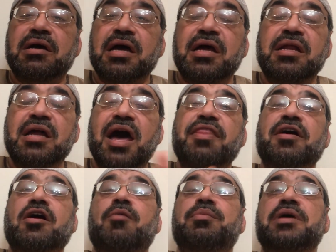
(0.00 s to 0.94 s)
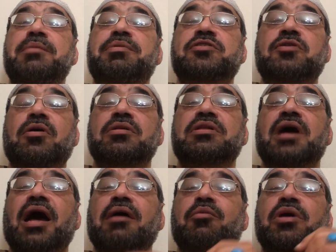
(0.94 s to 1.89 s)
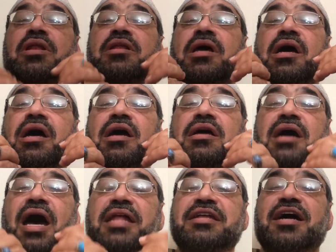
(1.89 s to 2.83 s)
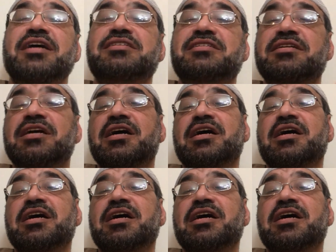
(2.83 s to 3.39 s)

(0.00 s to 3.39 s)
In other episode, I will address